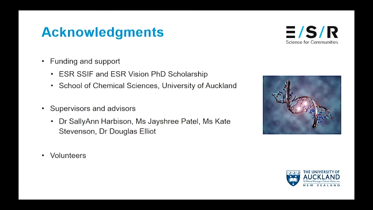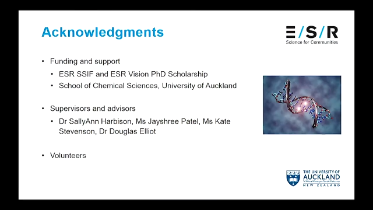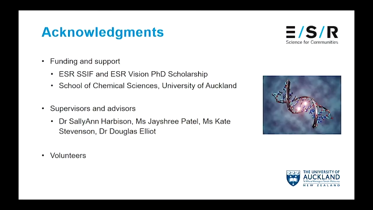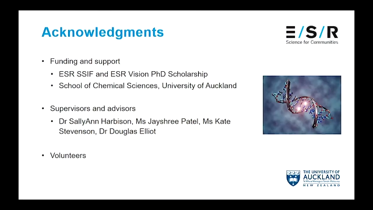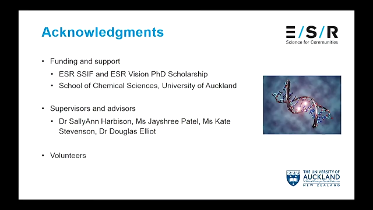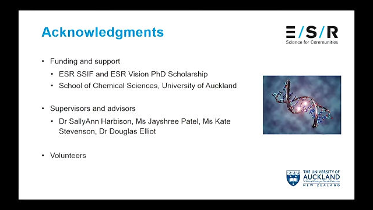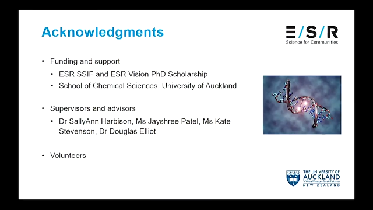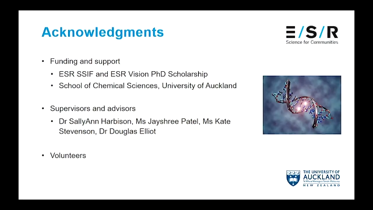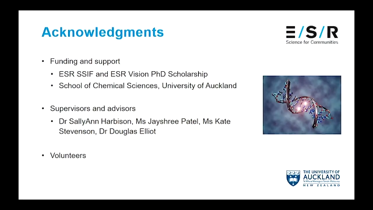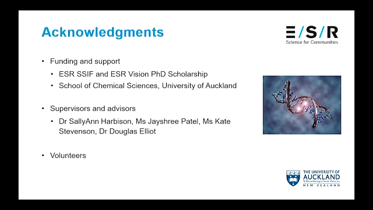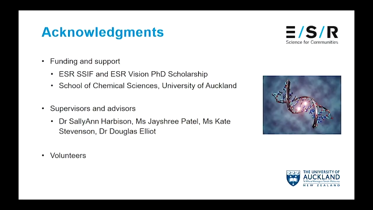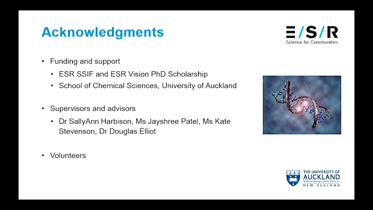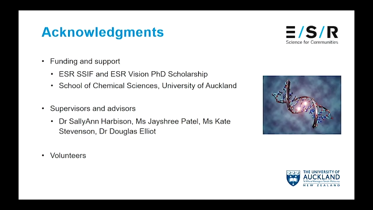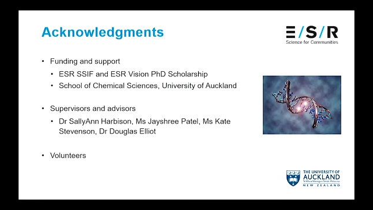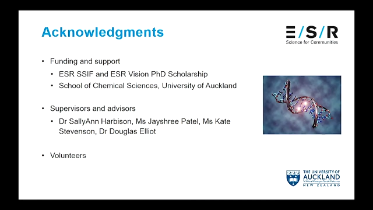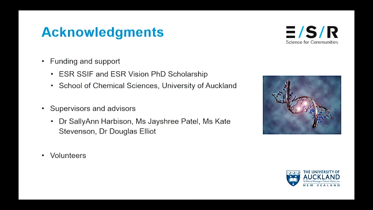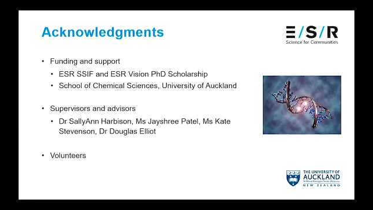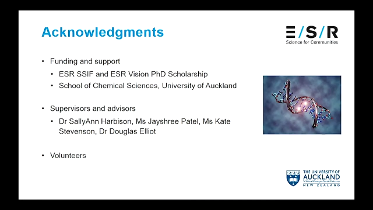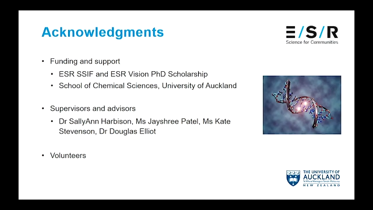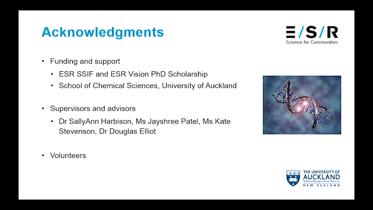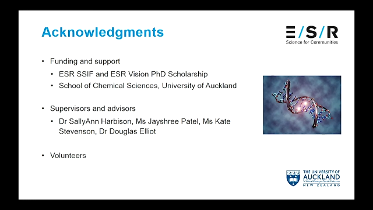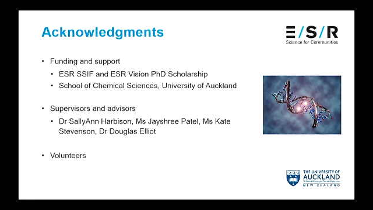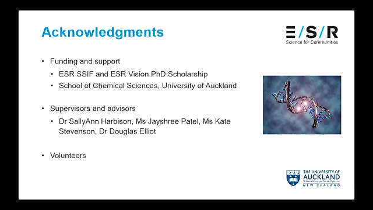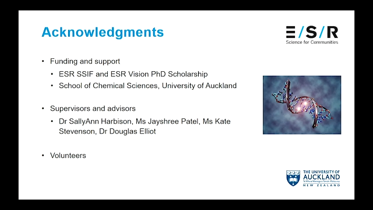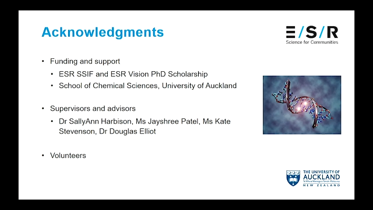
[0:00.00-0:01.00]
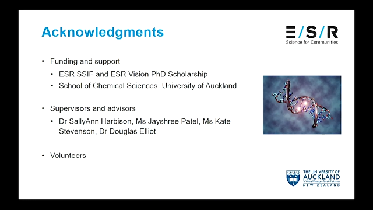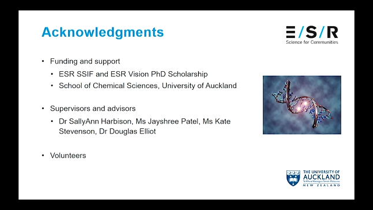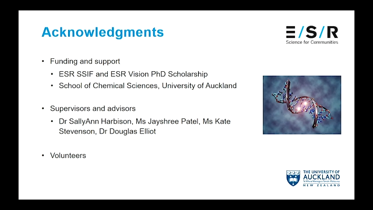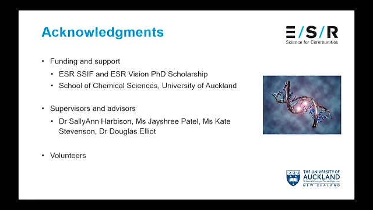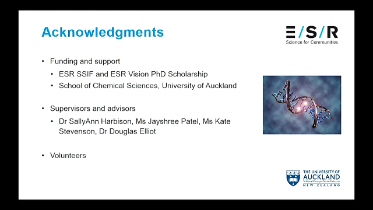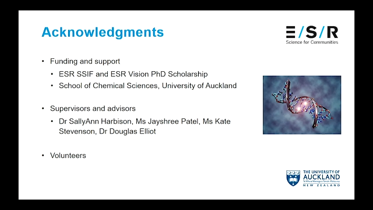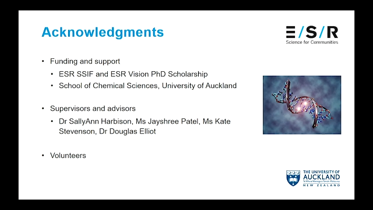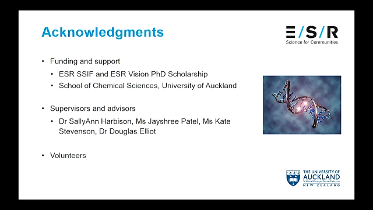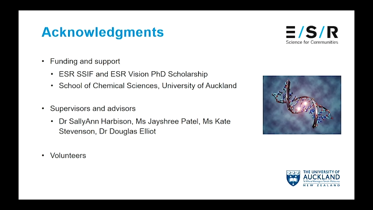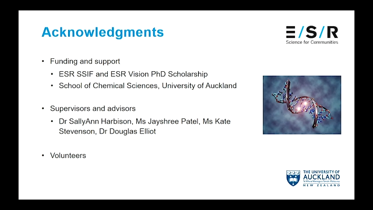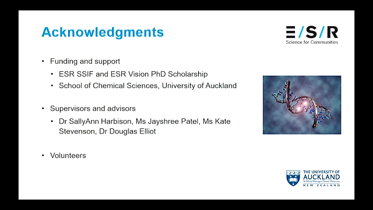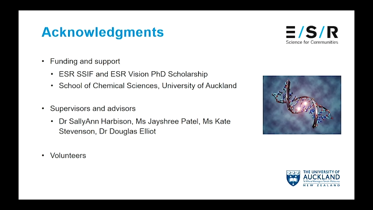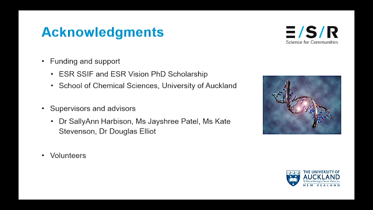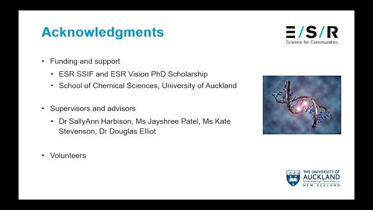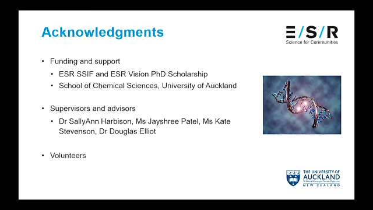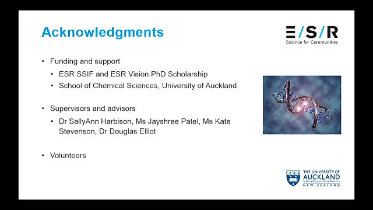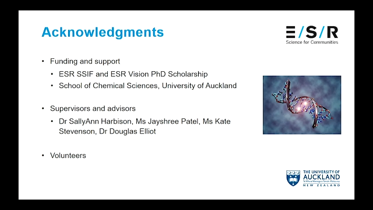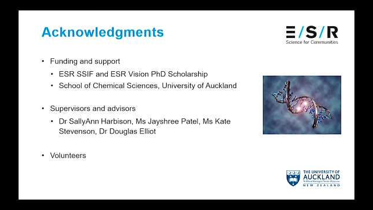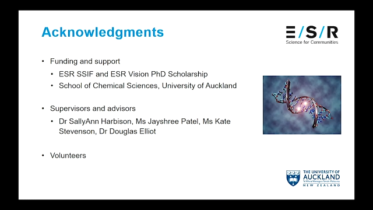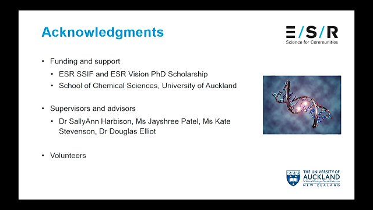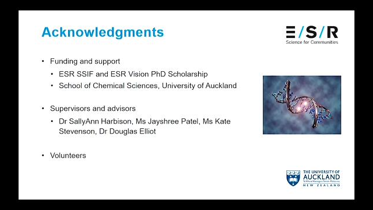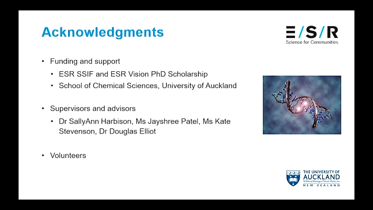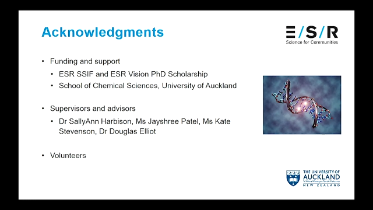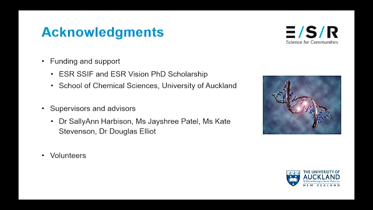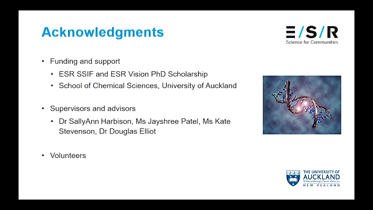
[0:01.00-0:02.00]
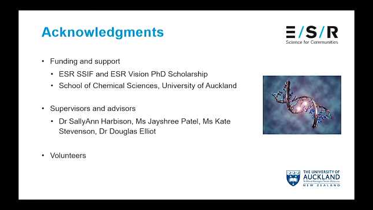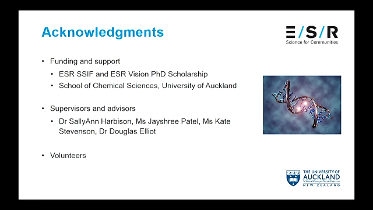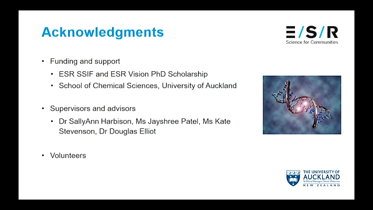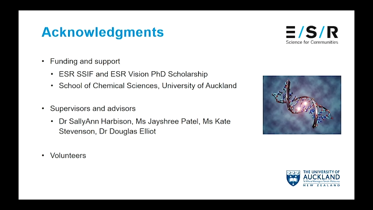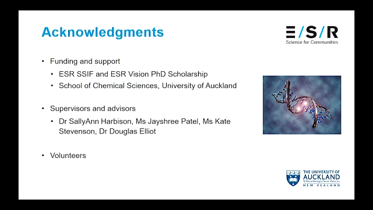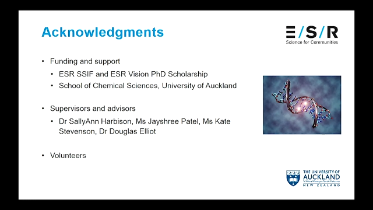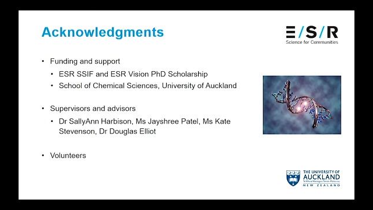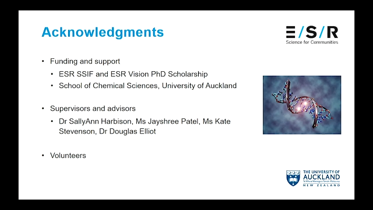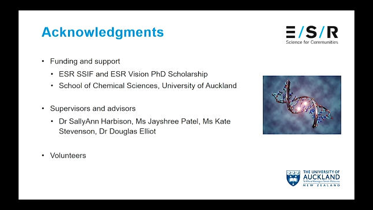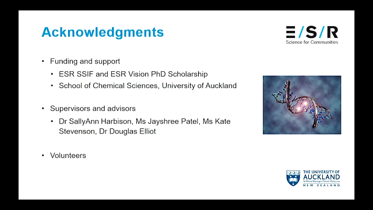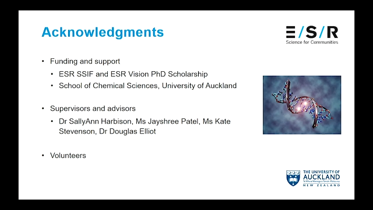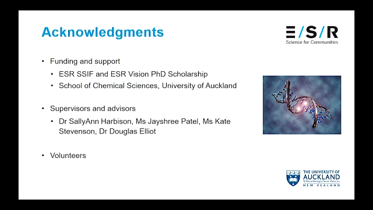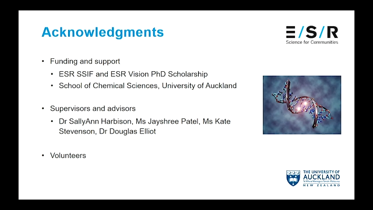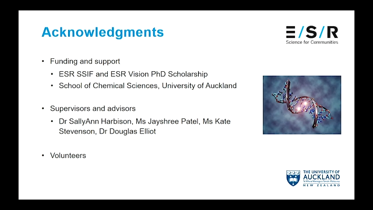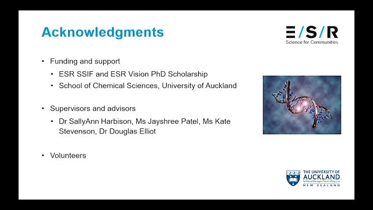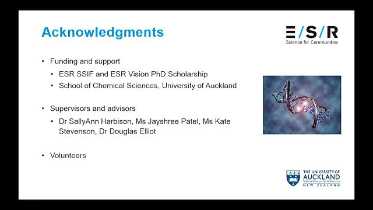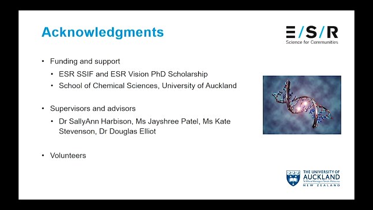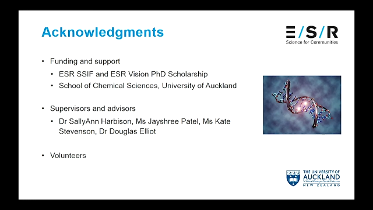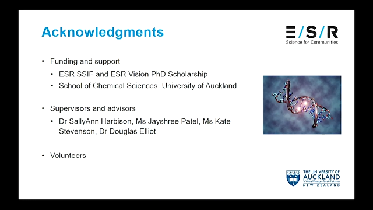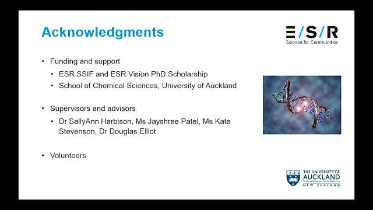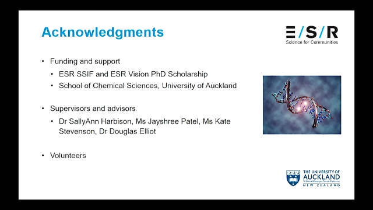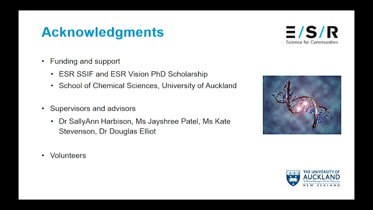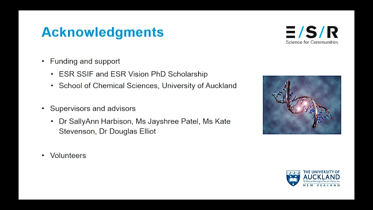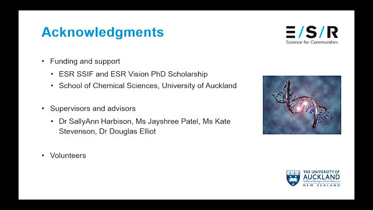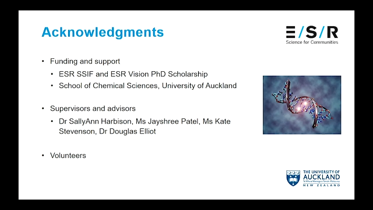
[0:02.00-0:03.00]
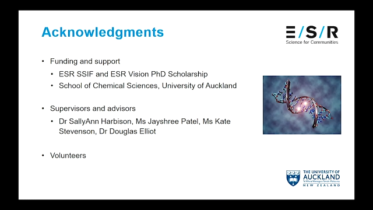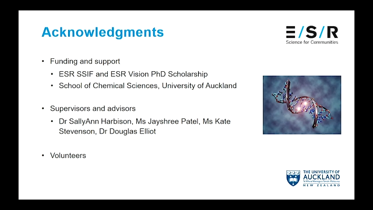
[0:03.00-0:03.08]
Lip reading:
No face is visible, so there are no lips to read.